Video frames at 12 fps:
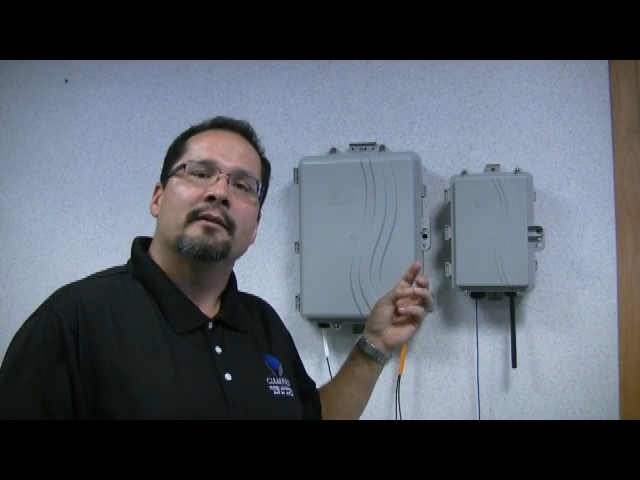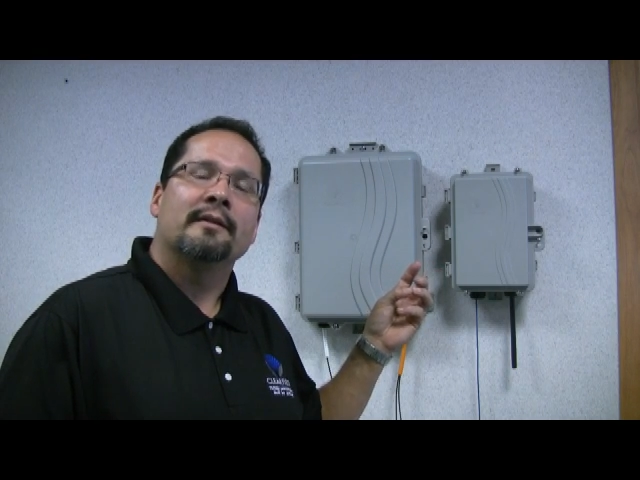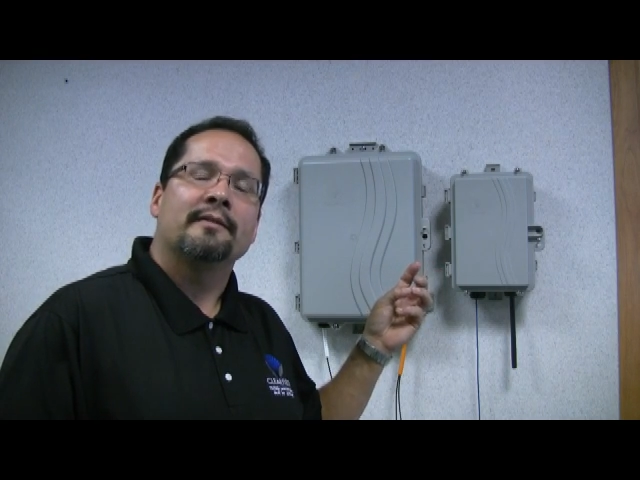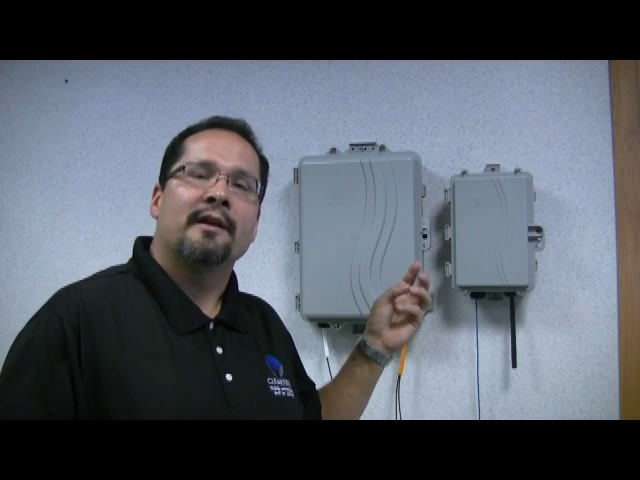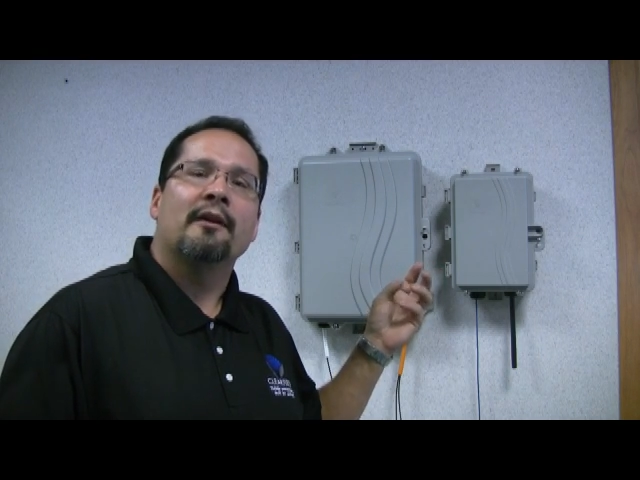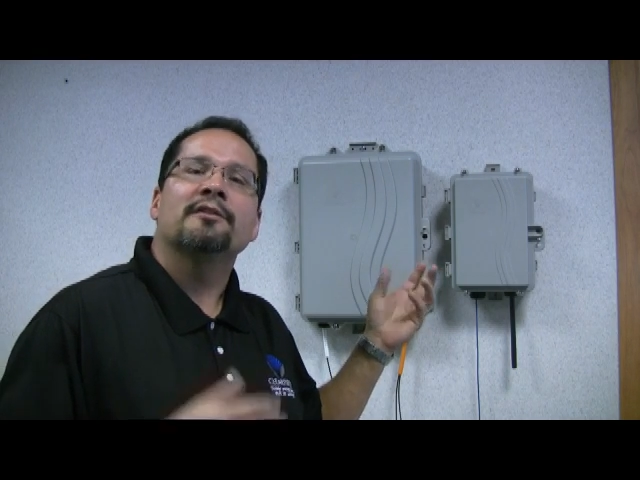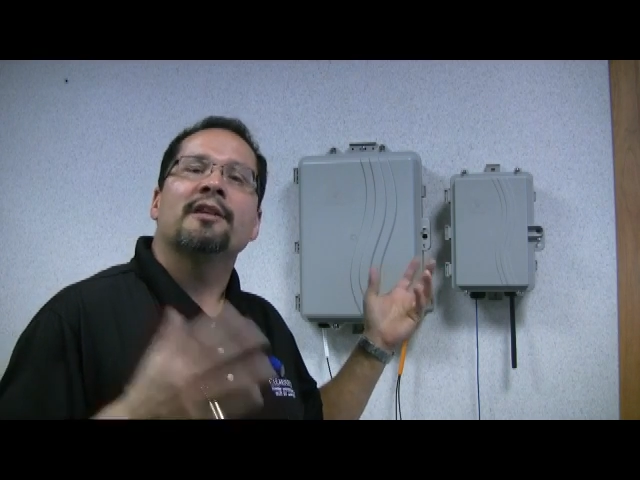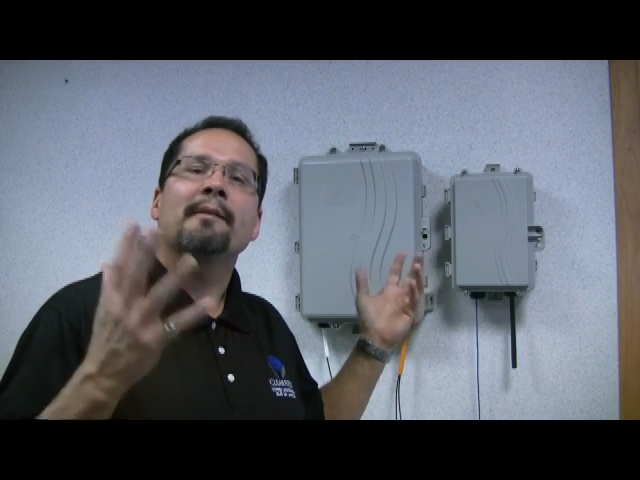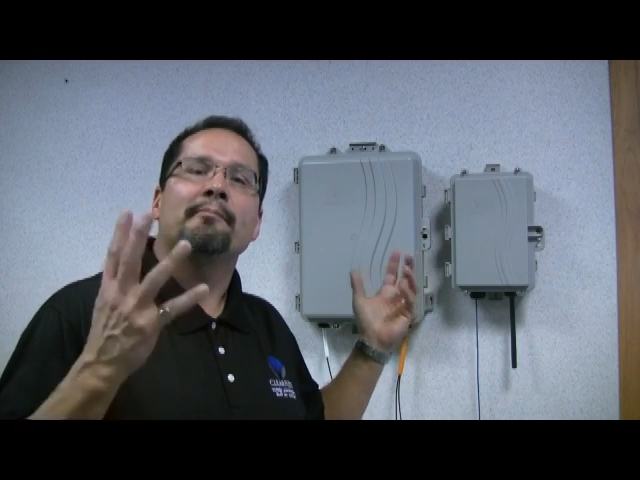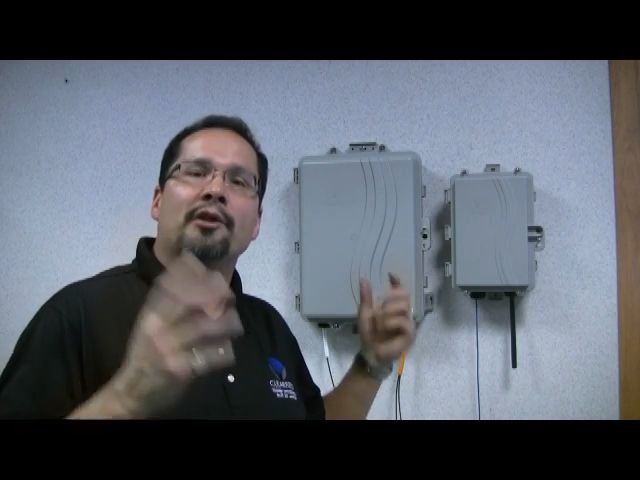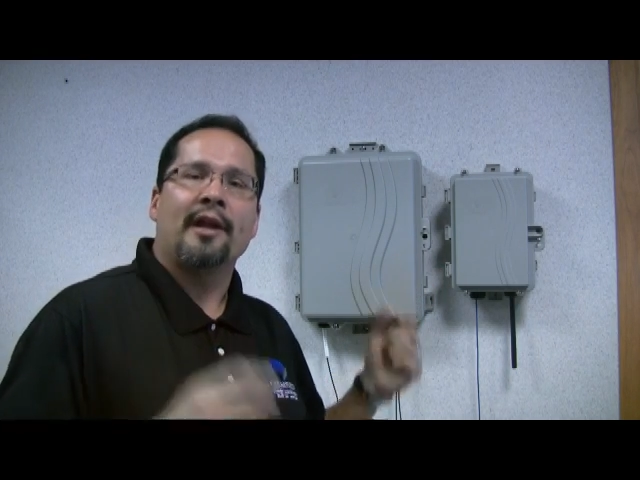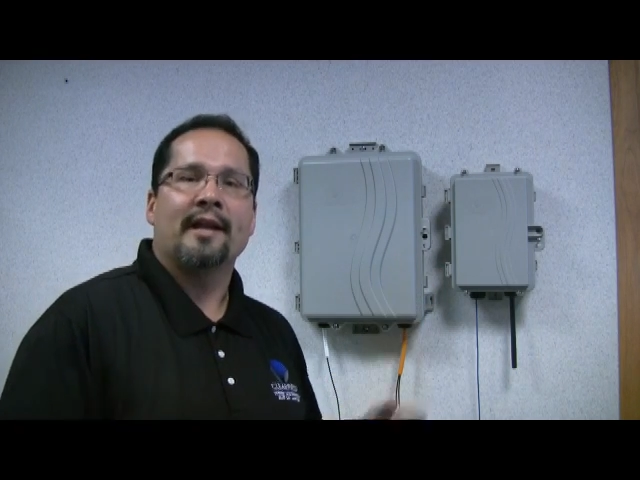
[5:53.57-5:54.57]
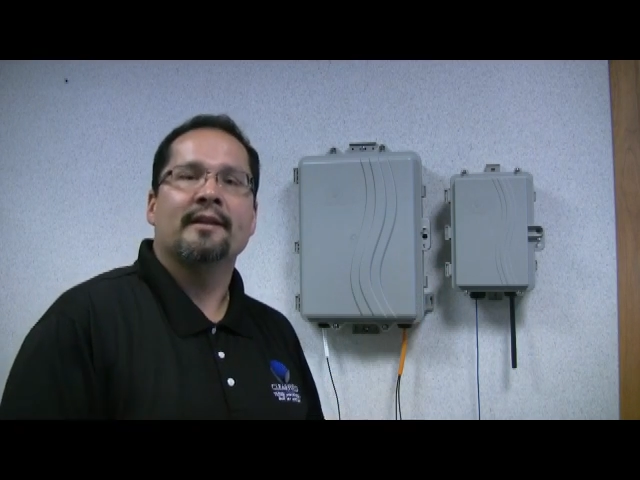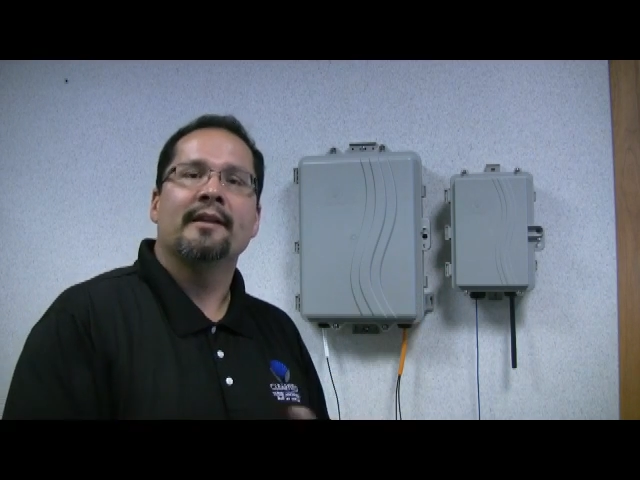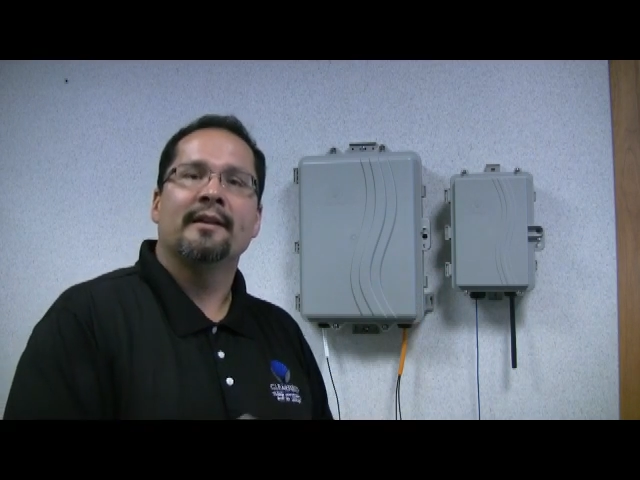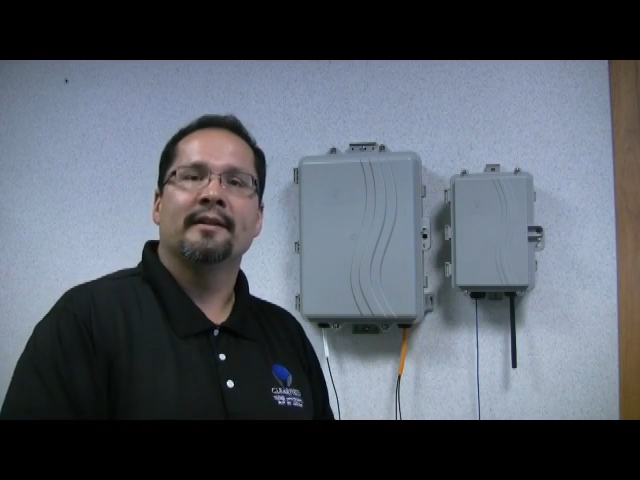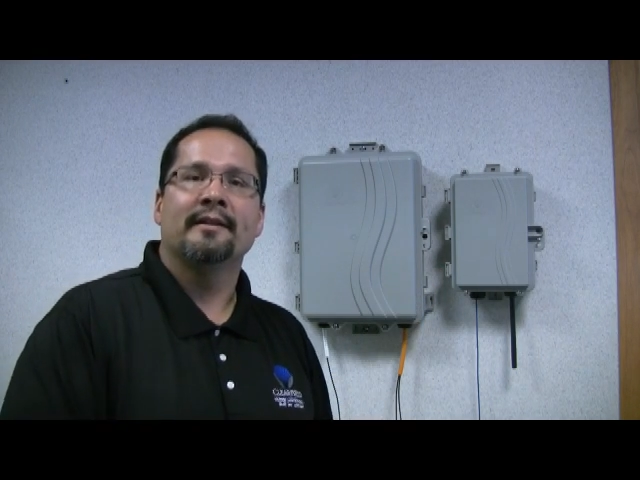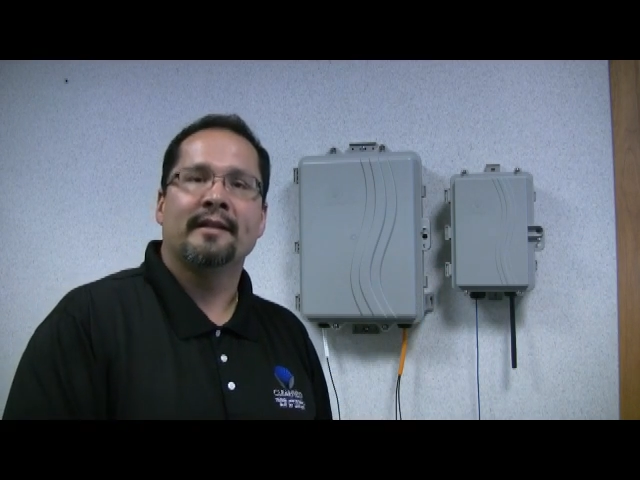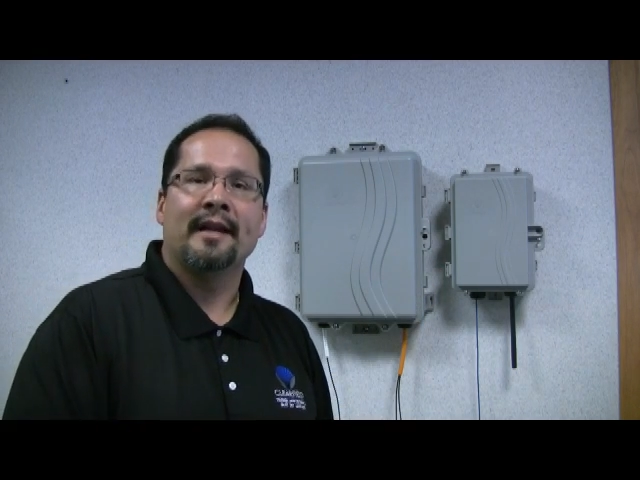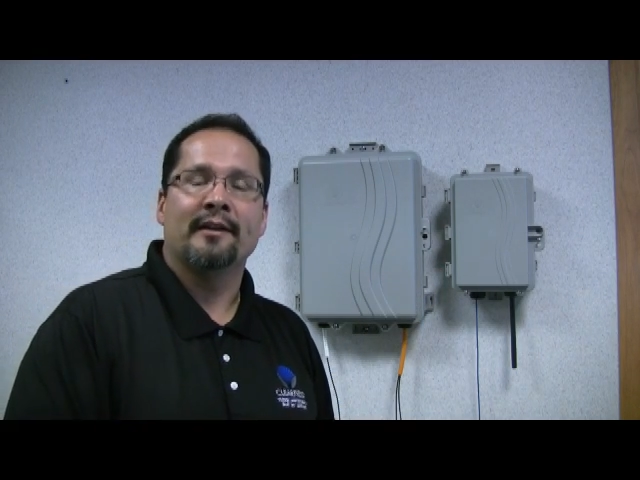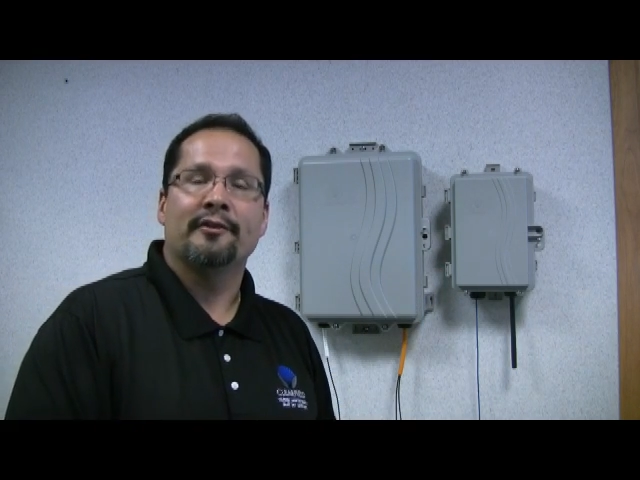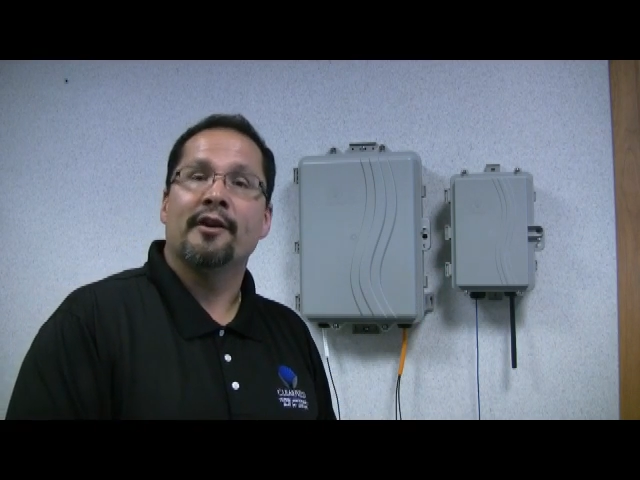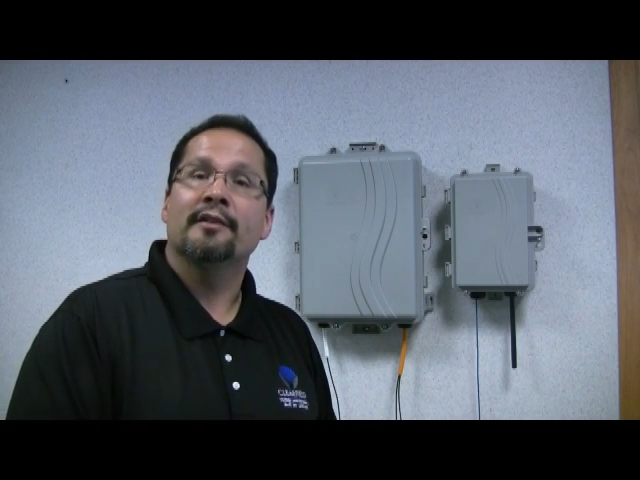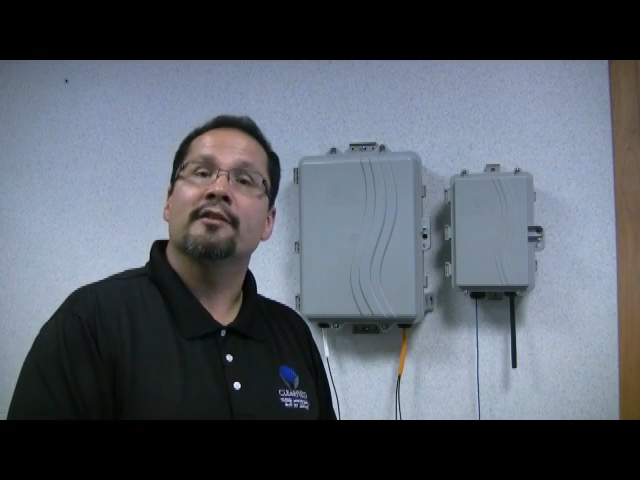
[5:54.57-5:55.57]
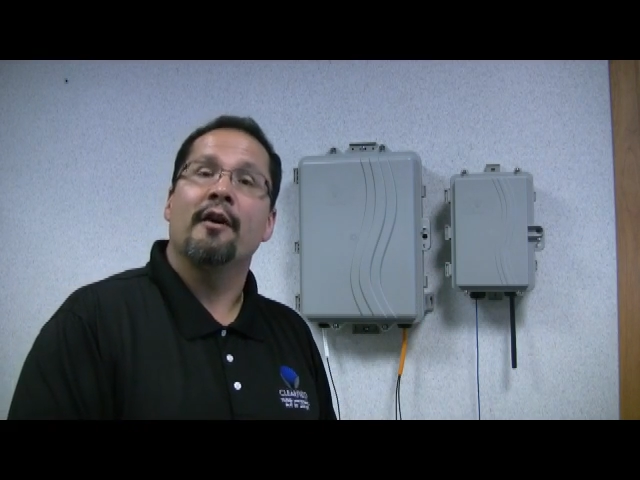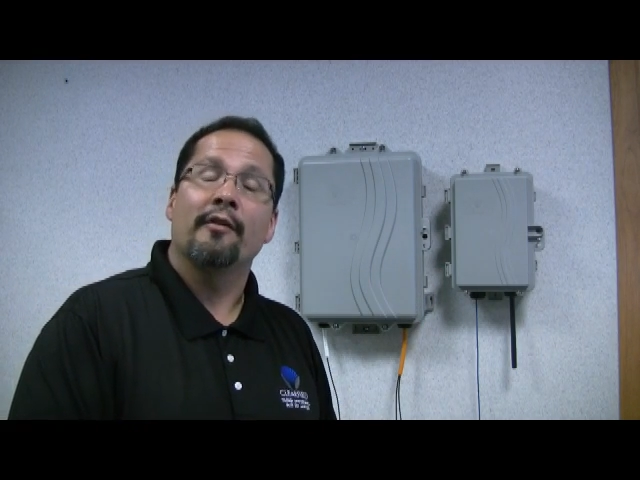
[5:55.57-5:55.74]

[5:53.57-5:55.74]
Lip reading: in the outside plant and address